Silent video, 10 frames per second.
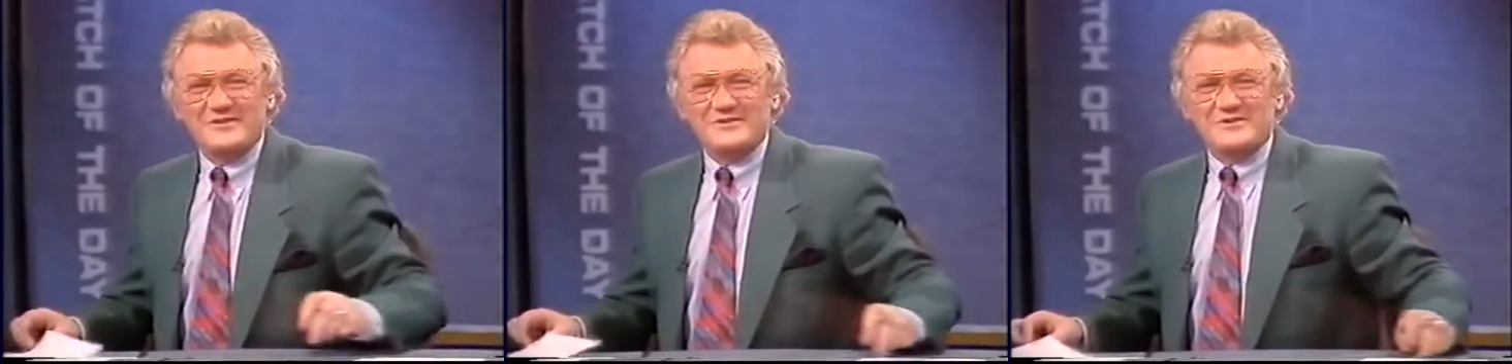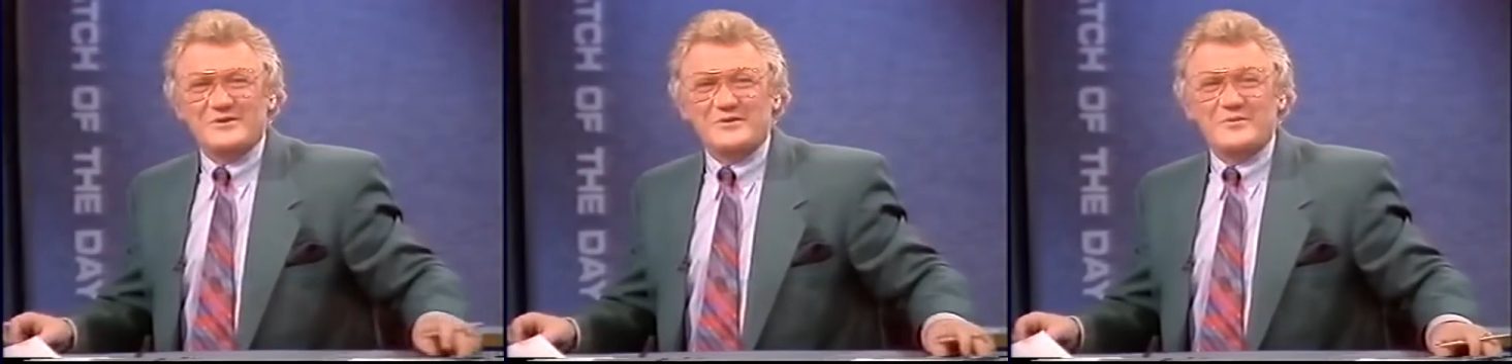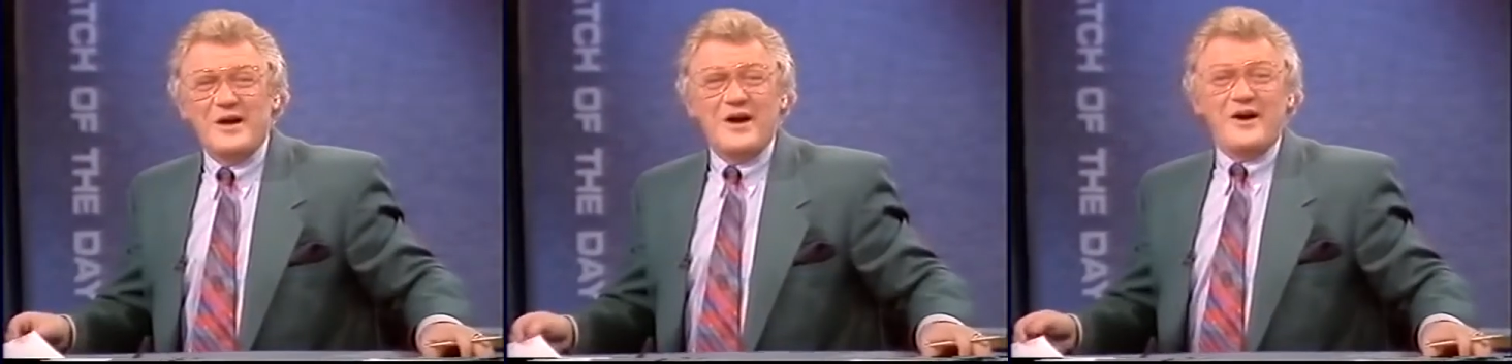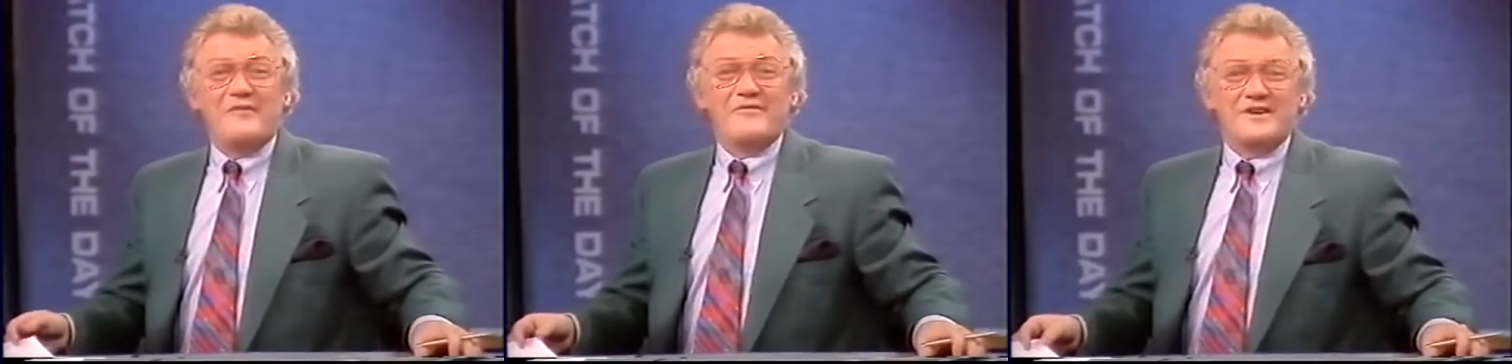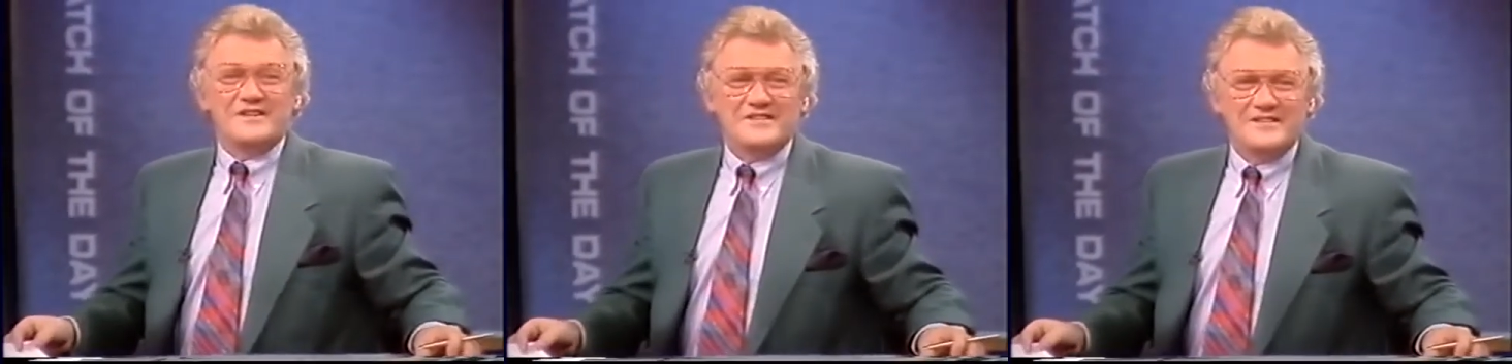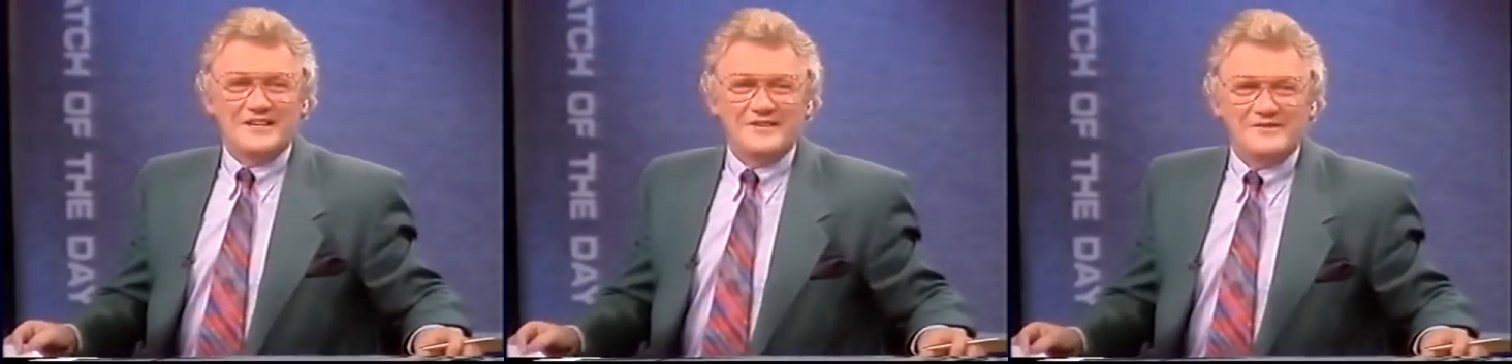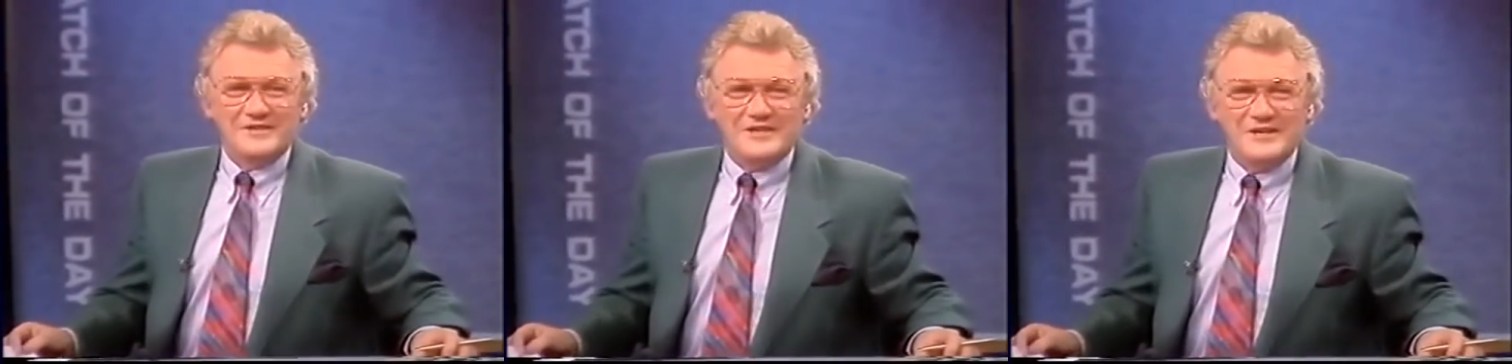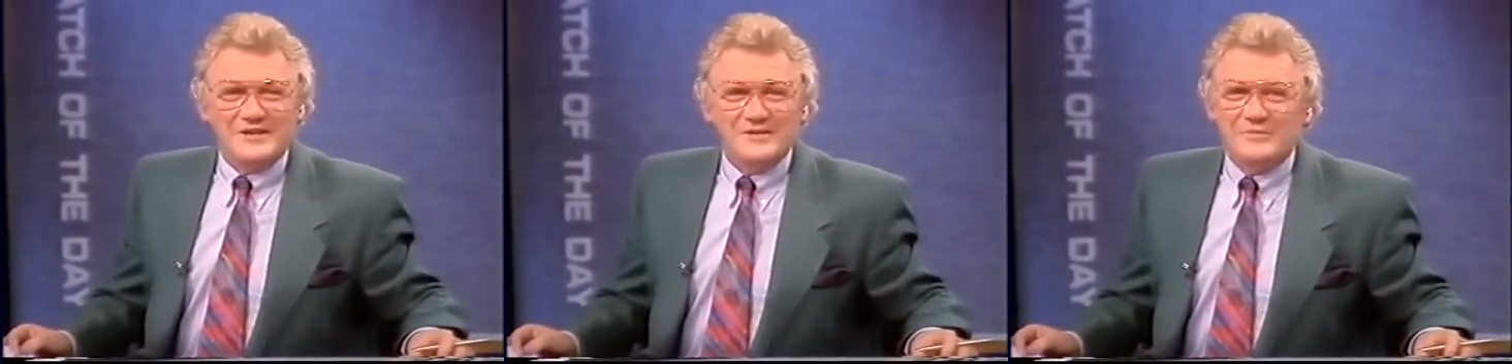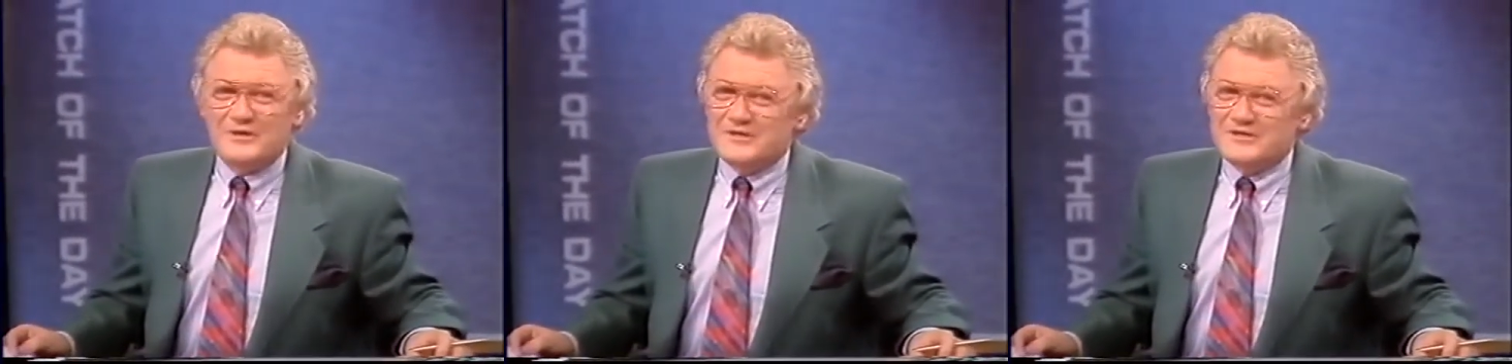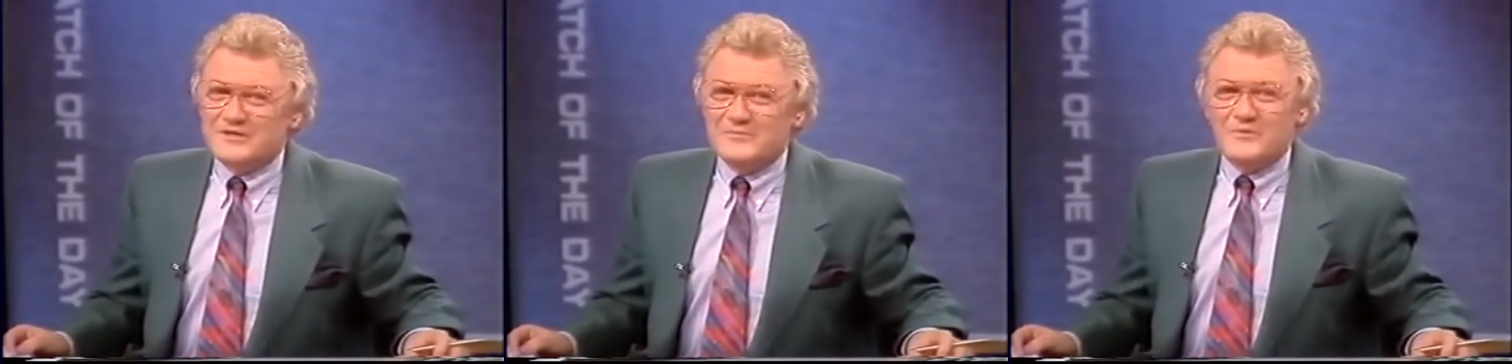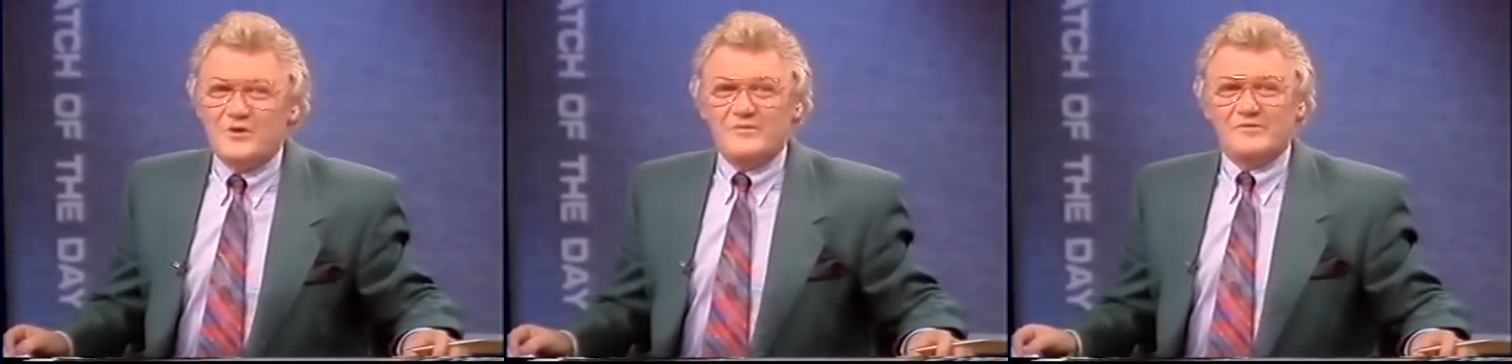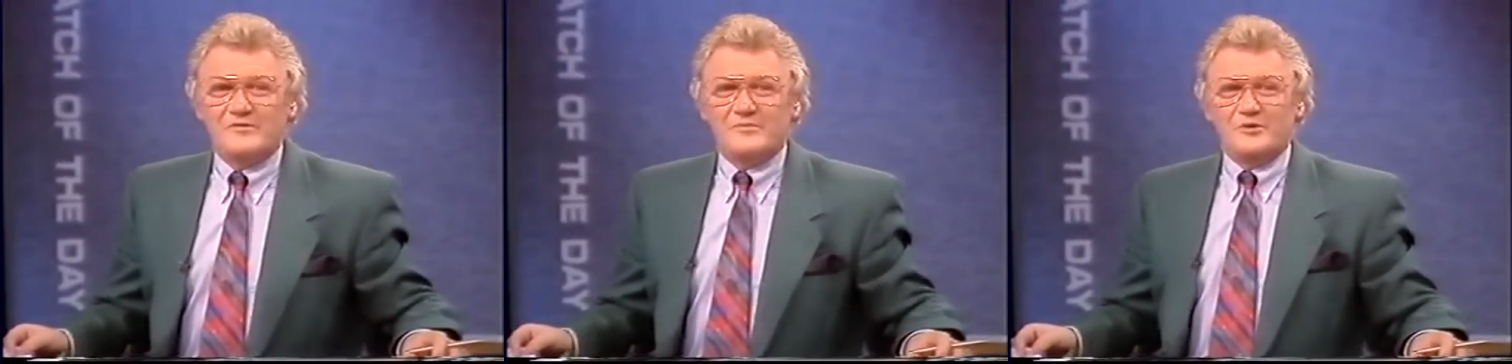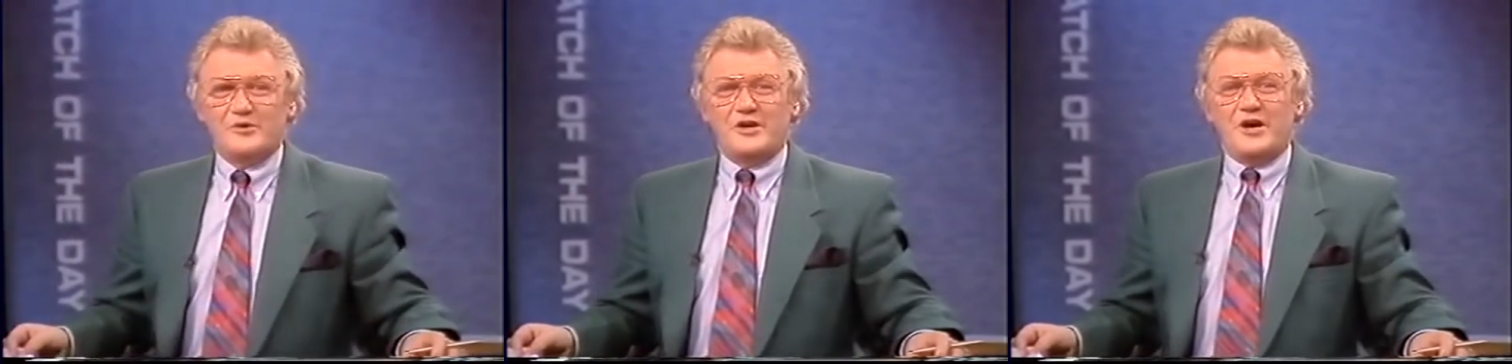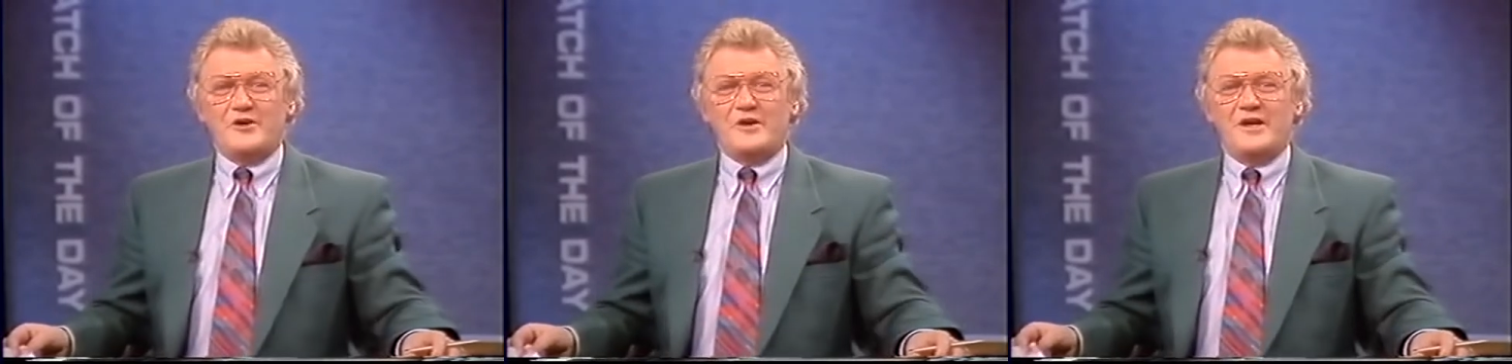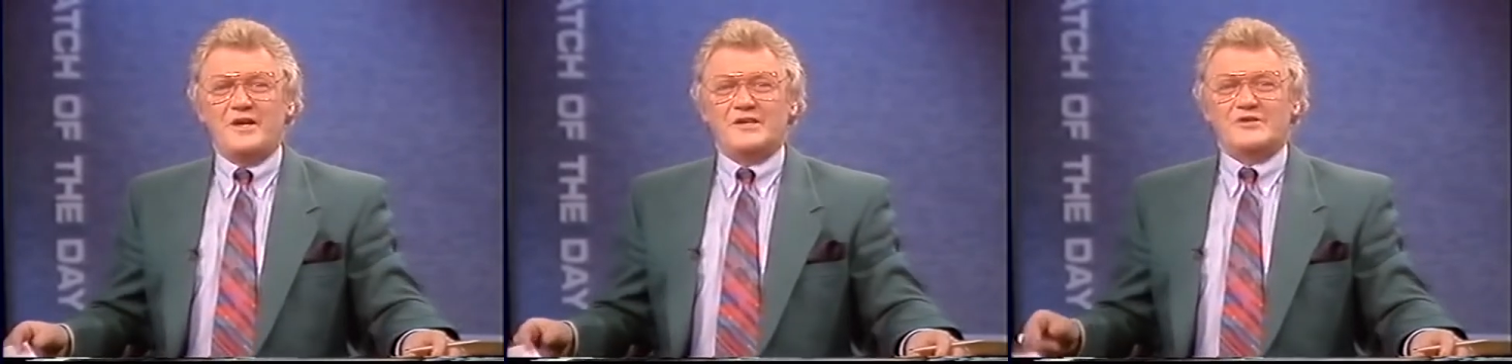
thank you. So, obvious delight for Carrick, bitter disappointment for Portadown.